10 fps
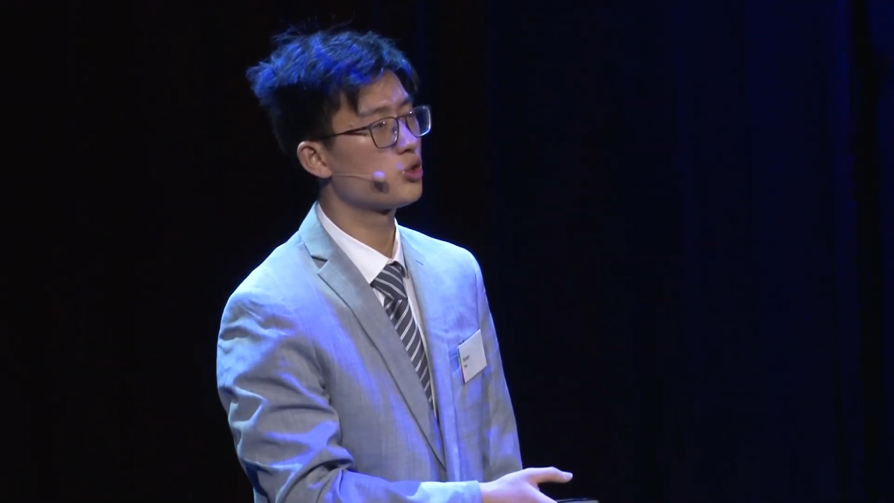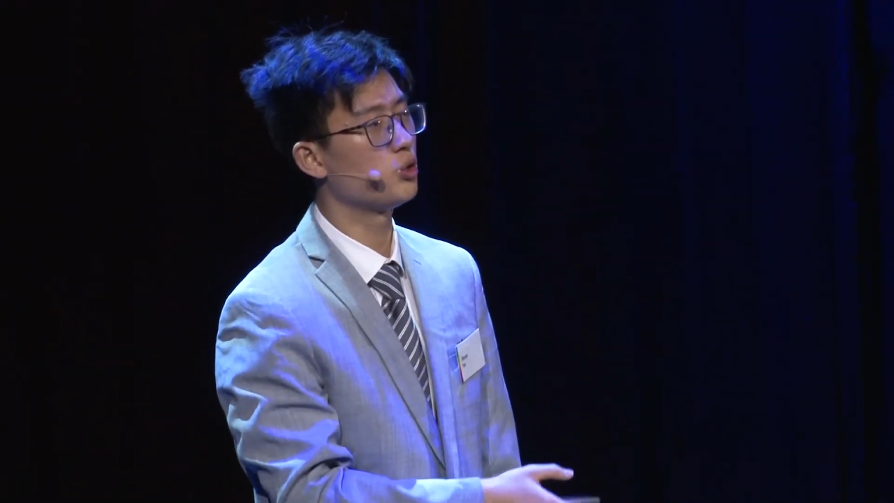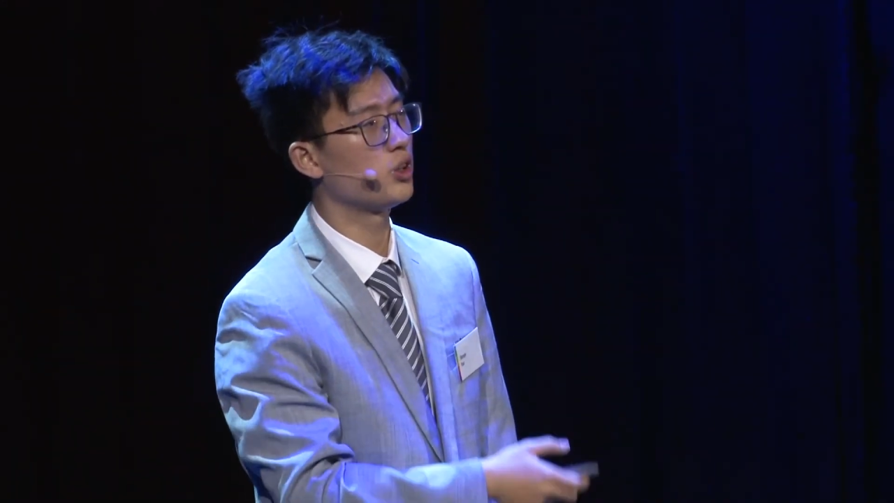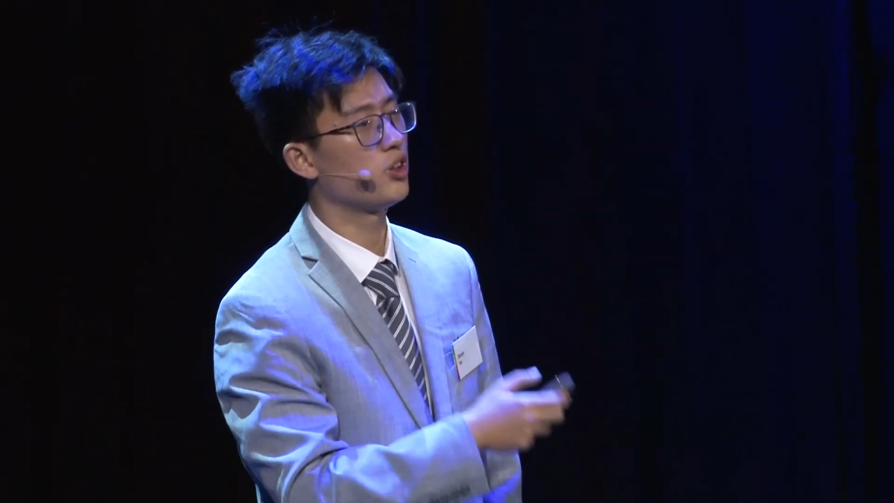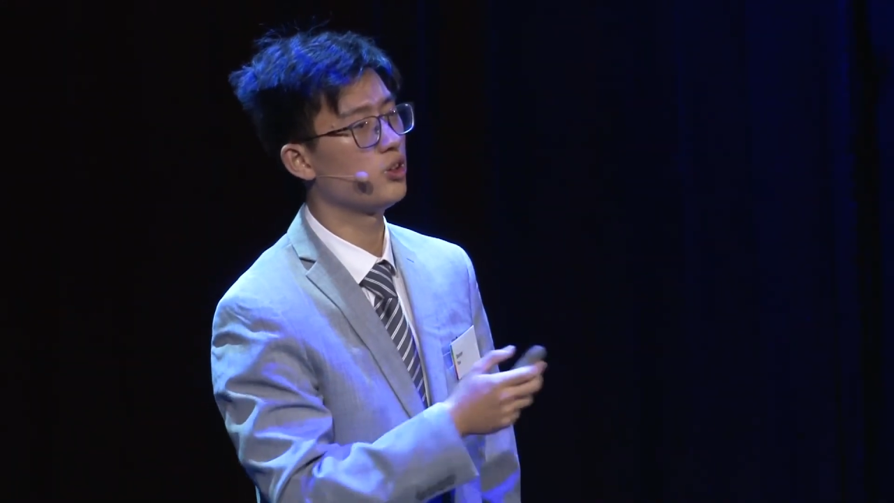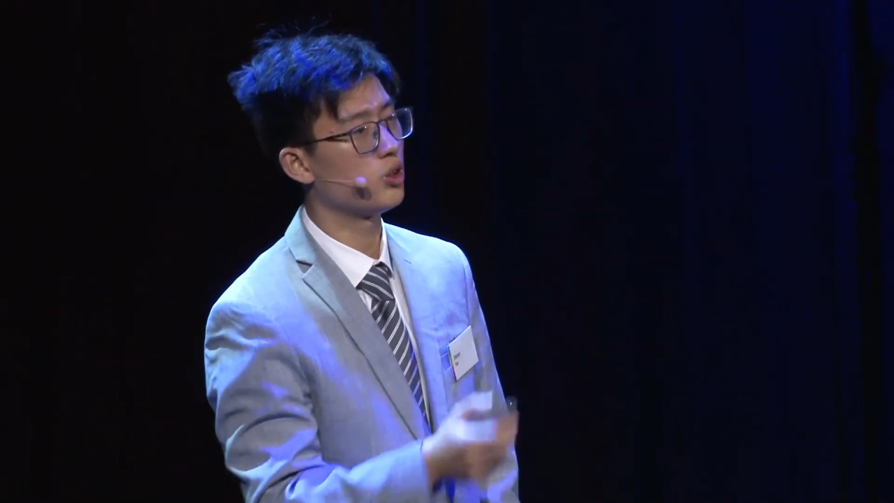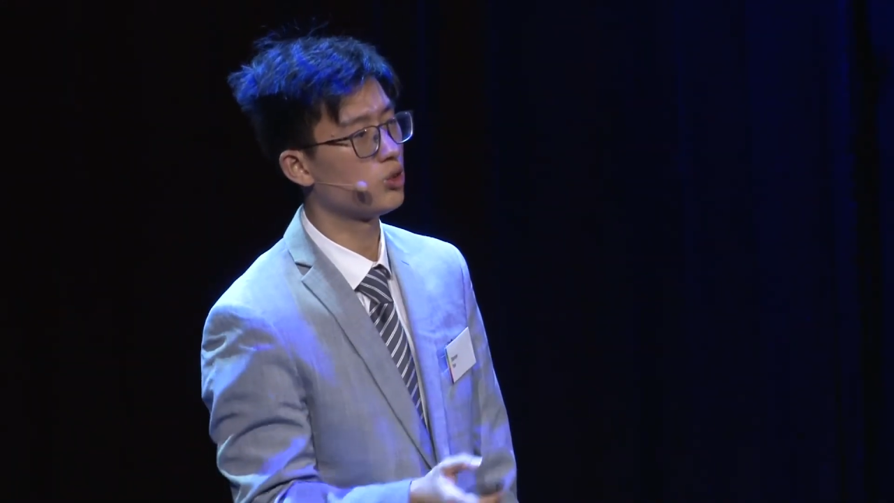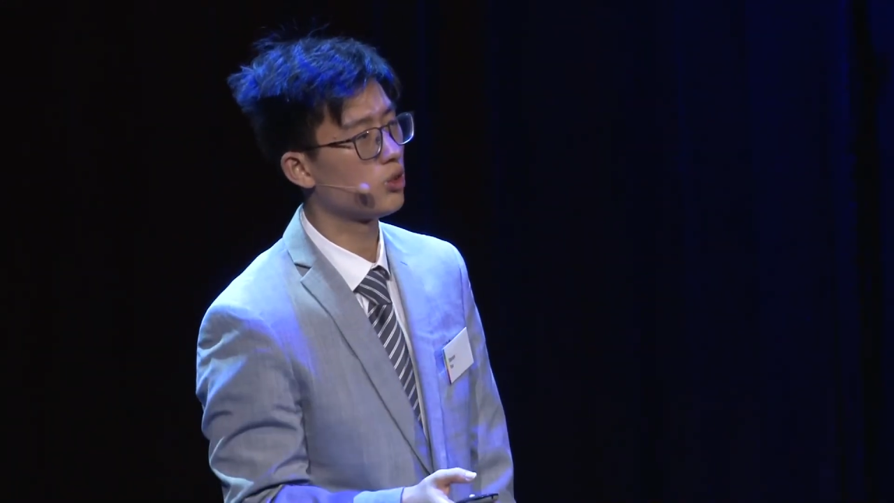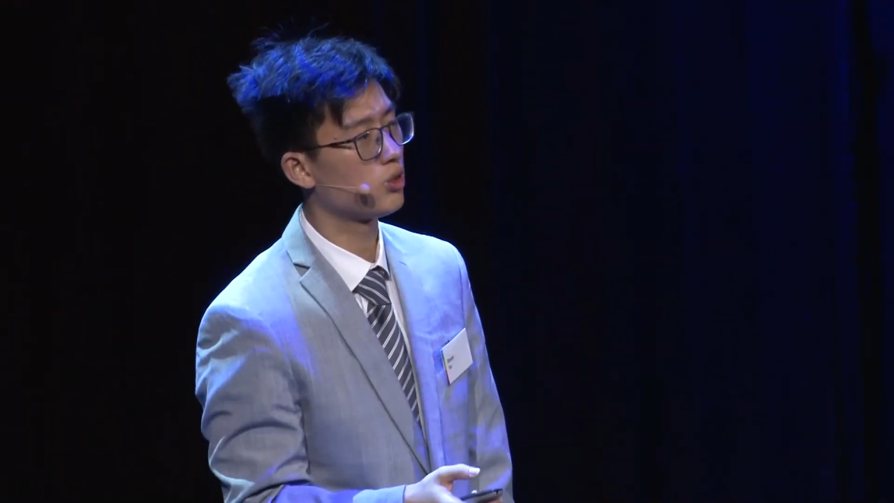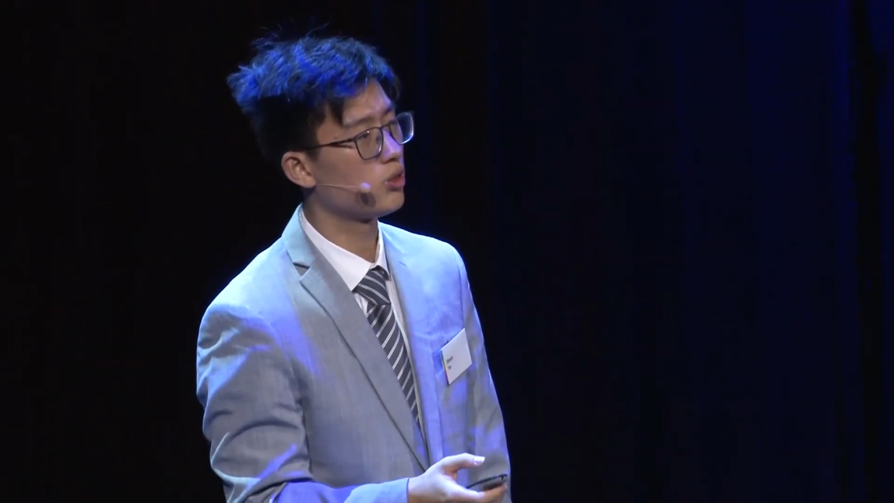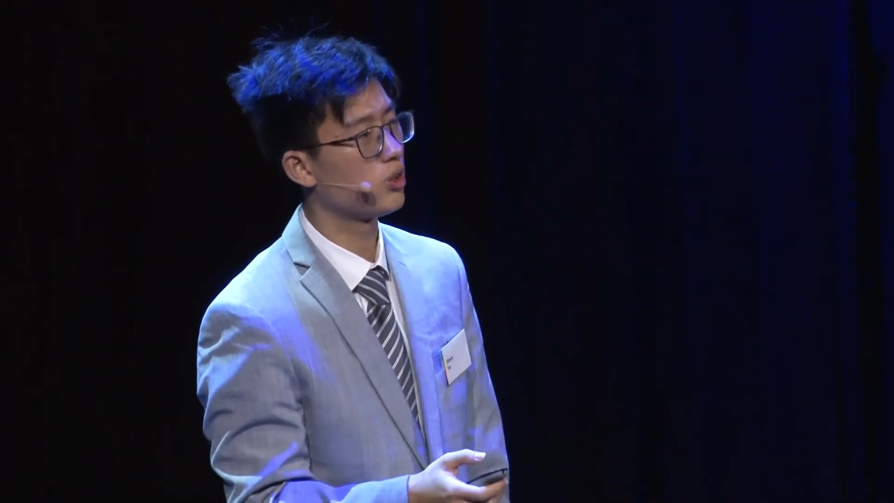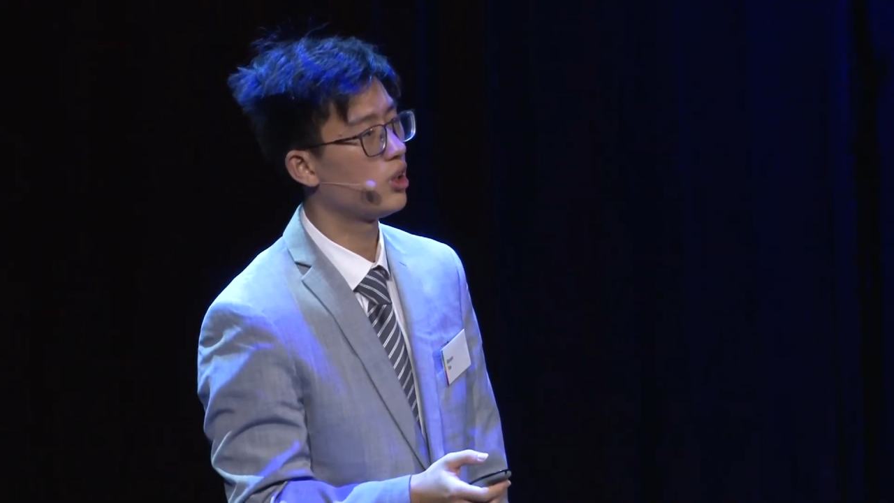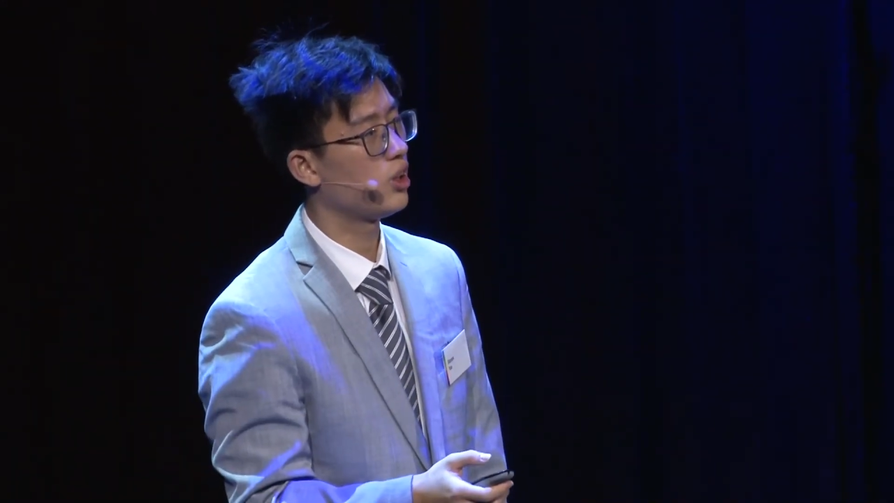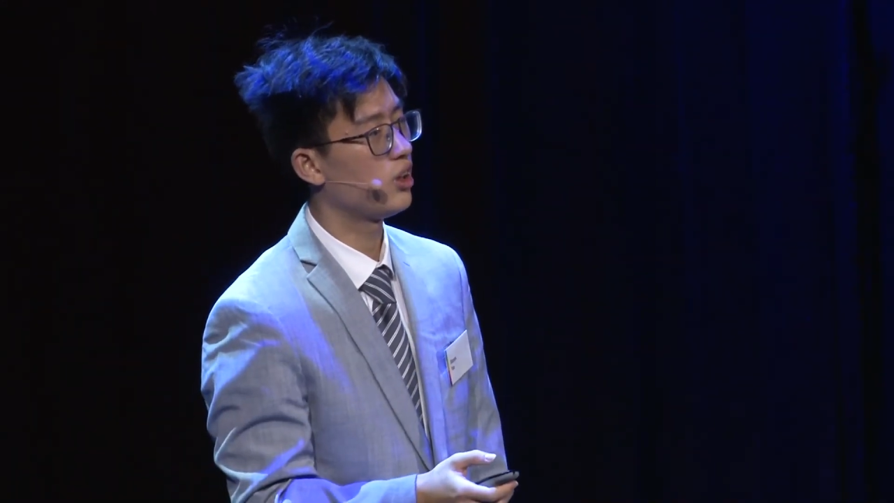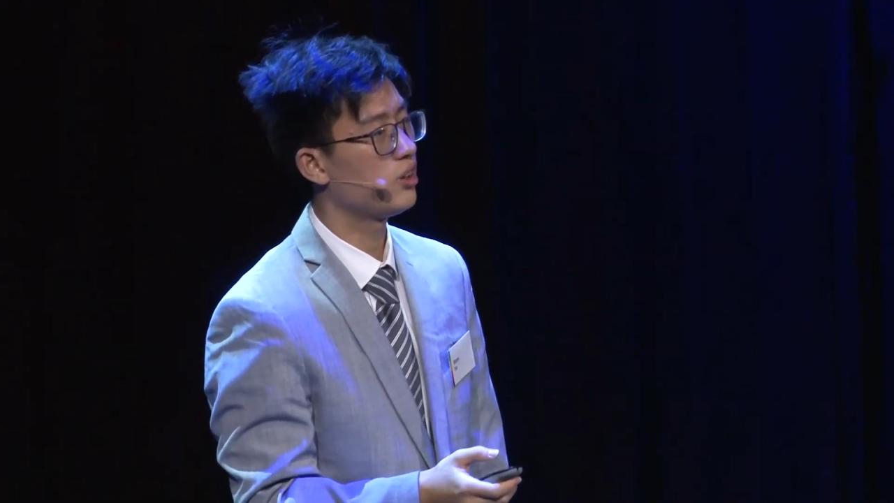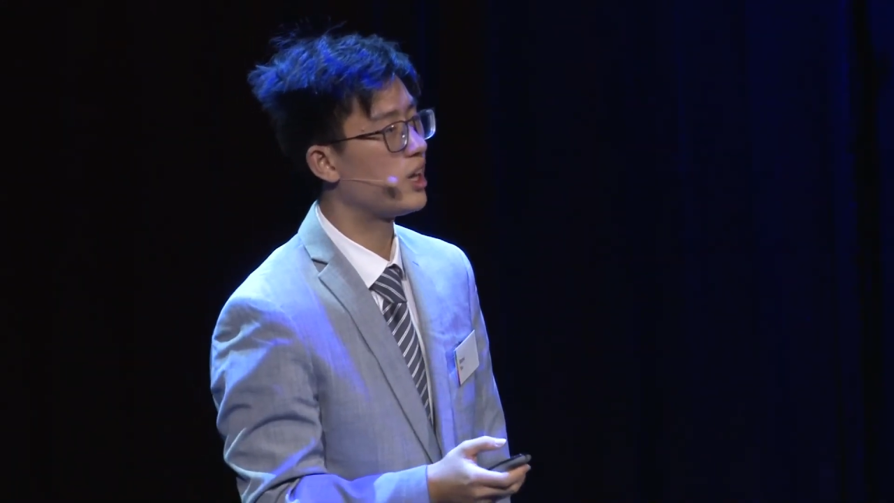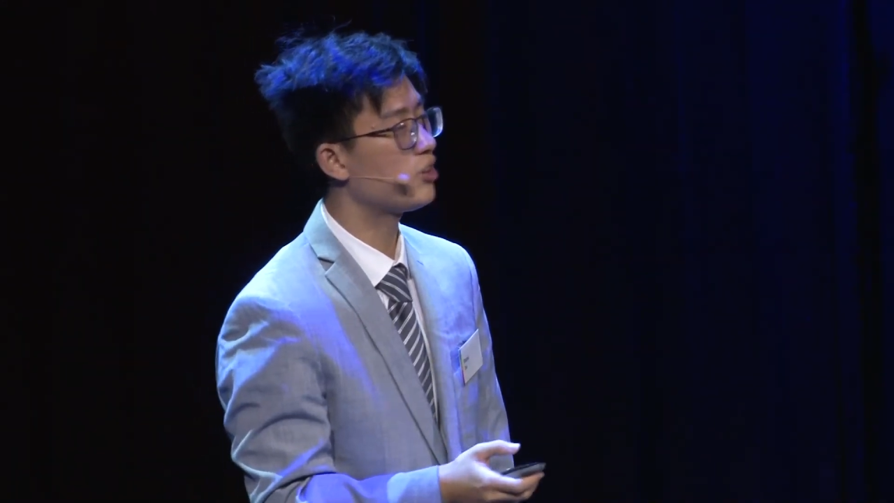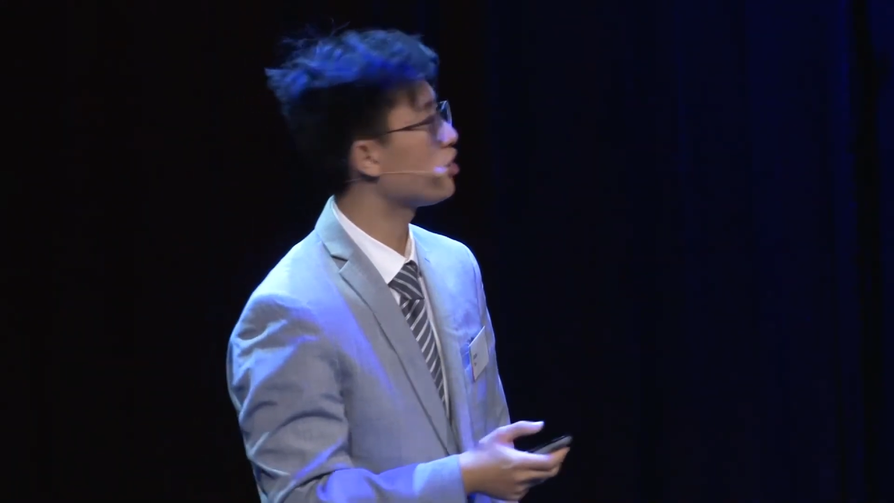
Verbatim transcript: to the sentence. That's